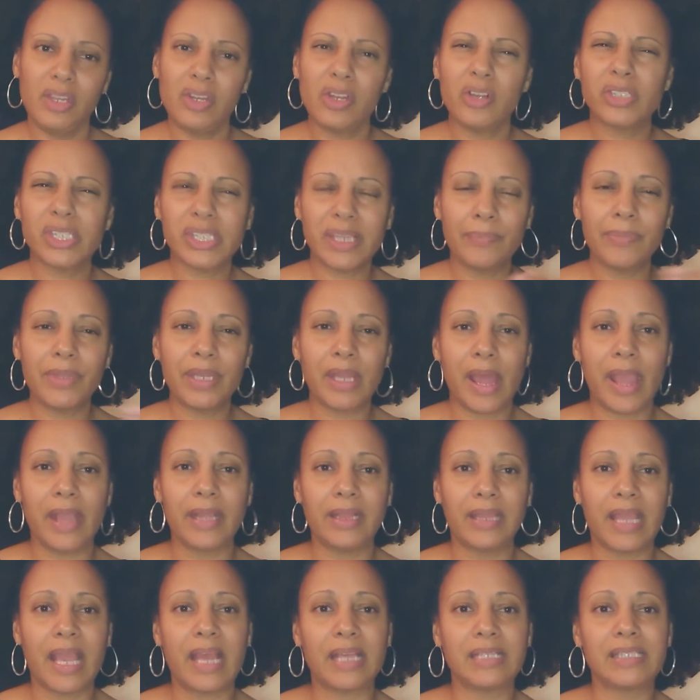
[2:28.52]
Something like
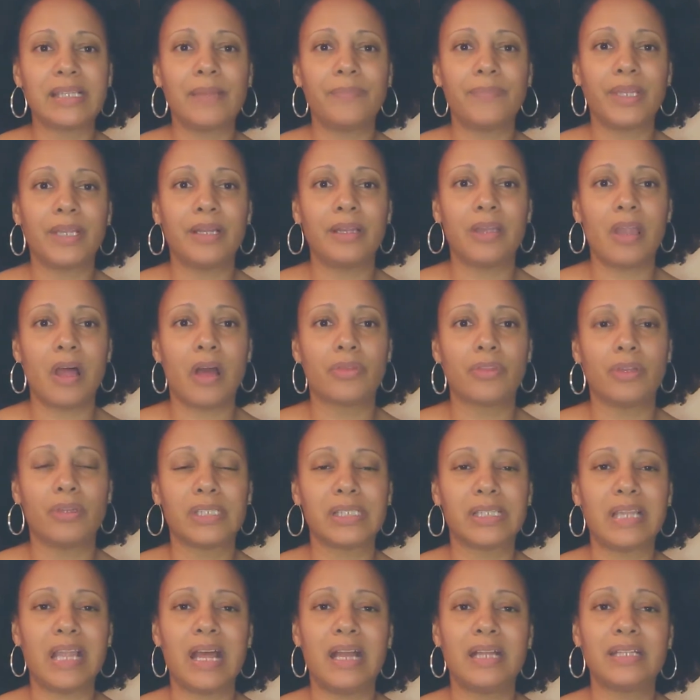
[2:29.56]
that, something along those
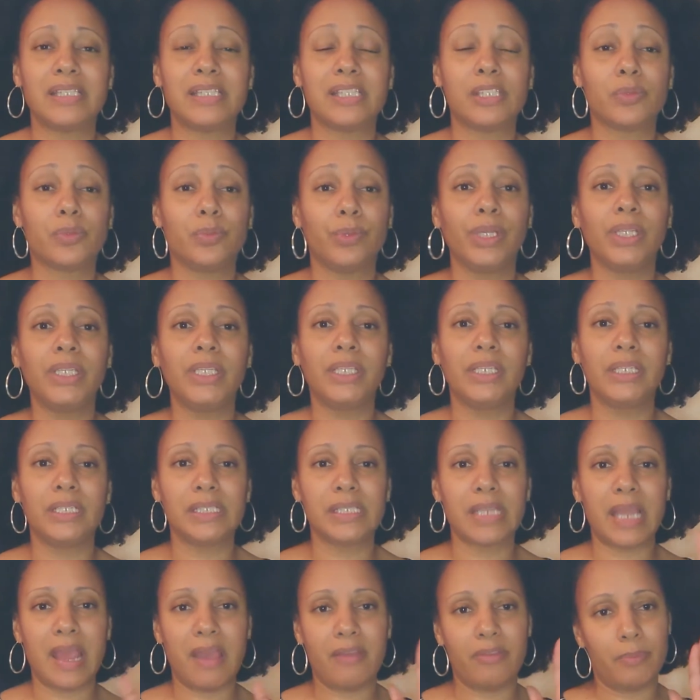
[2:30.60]
lines. It's really good
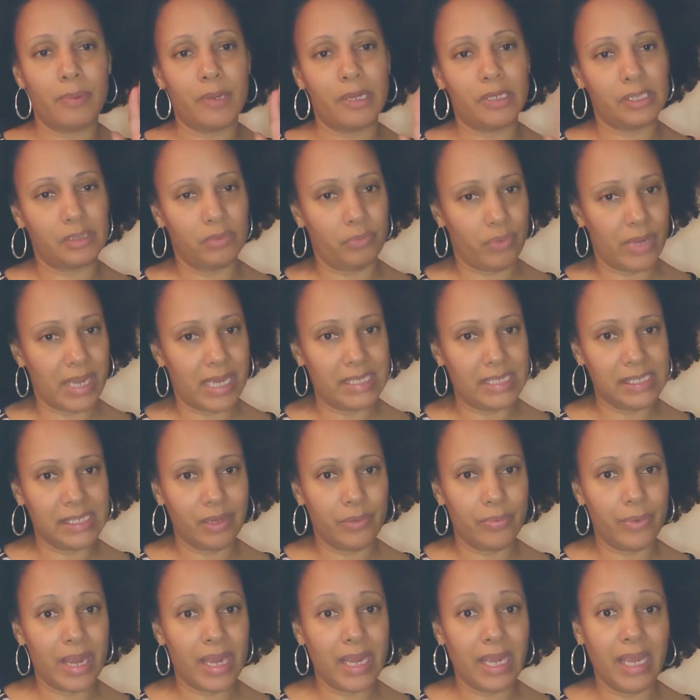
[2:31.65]
to have the person raise their
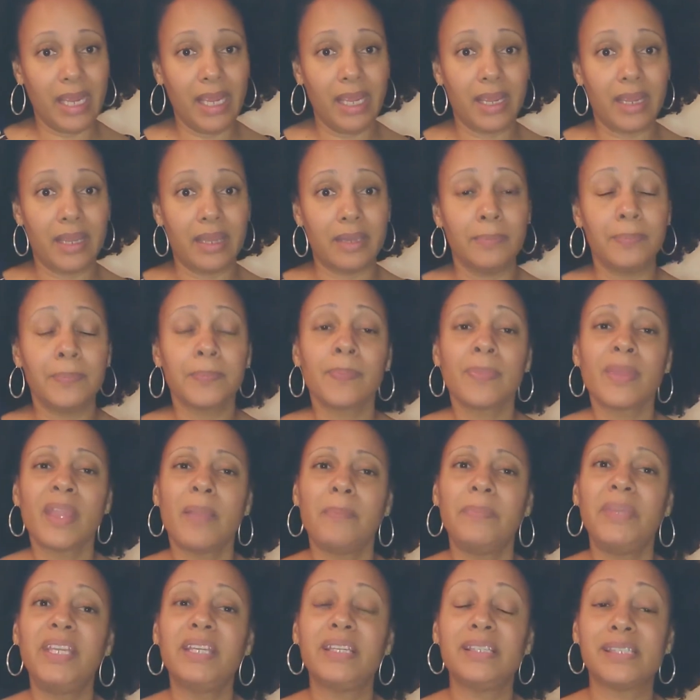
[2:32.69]
right hand,
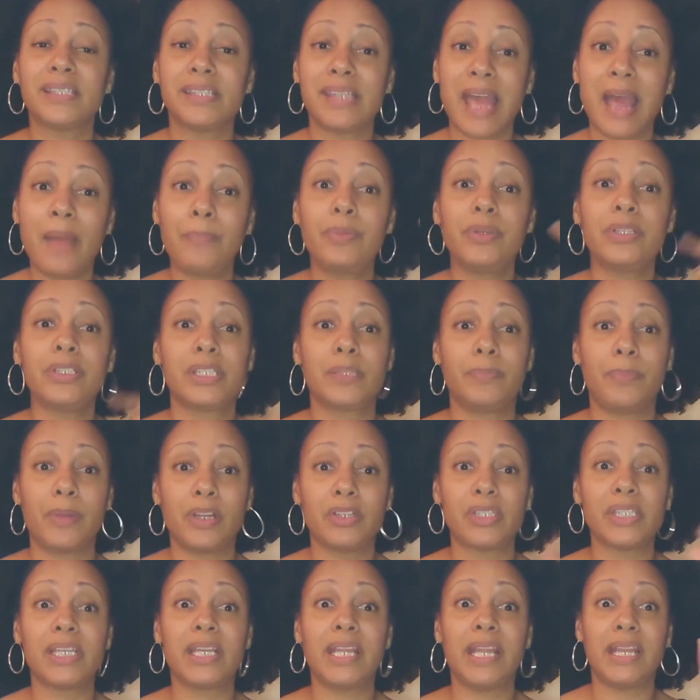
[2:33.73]
because that puts a
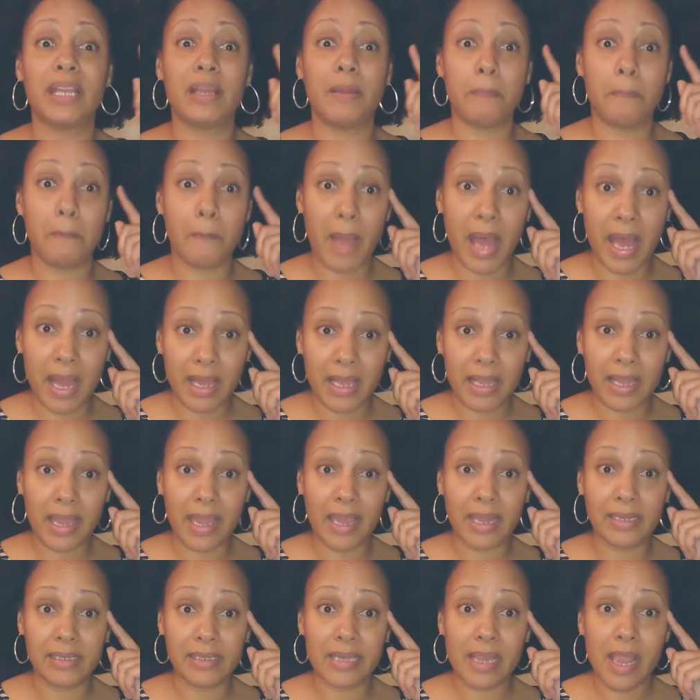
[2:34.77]
person in the
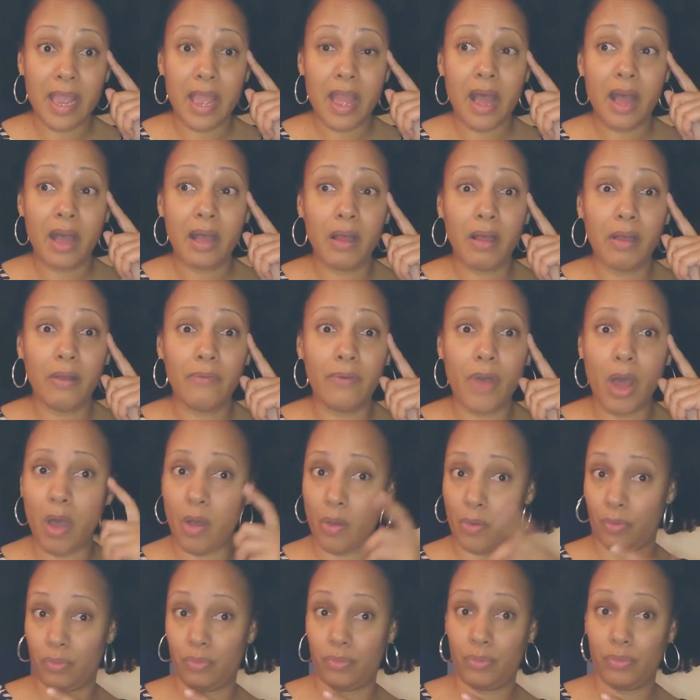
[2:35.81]
mind of,
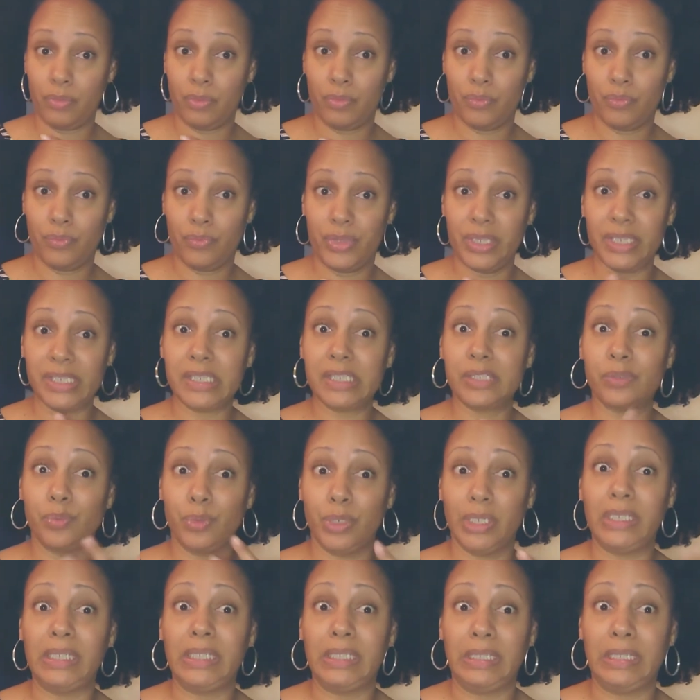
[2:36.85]
oh, this is
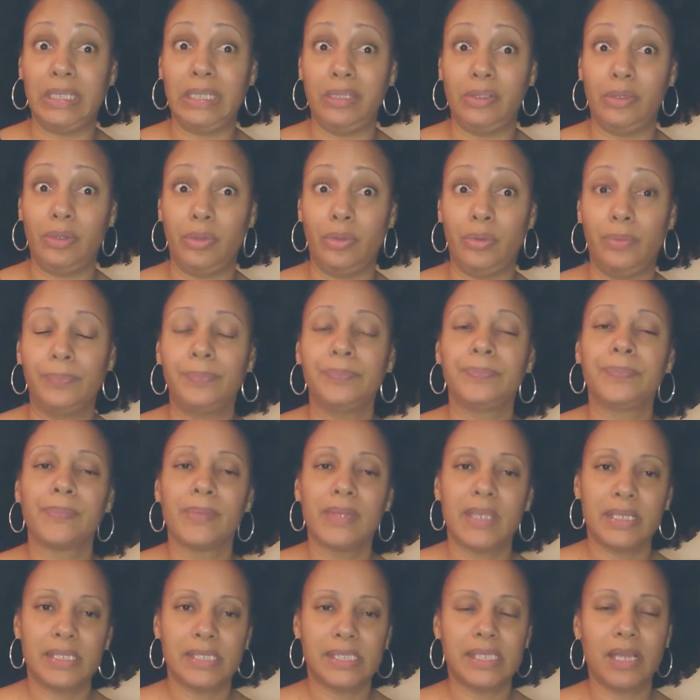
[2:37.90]
really legal.
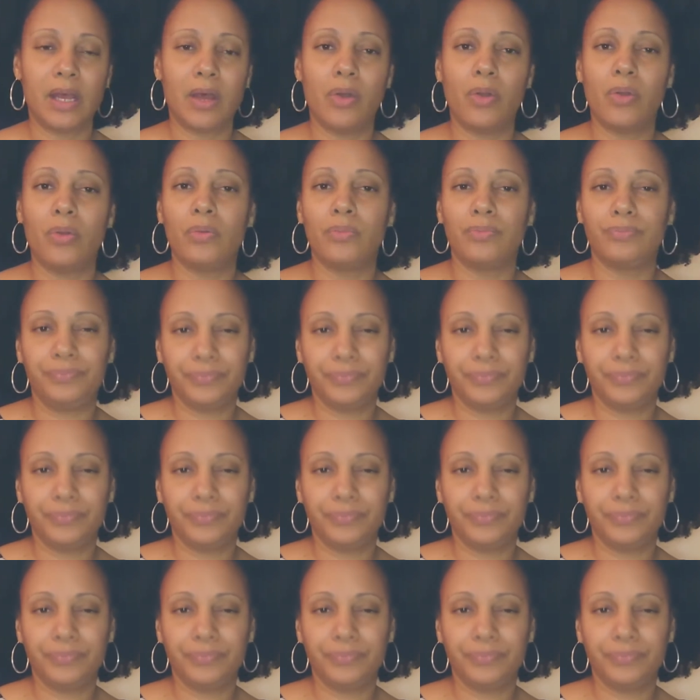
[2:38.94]
So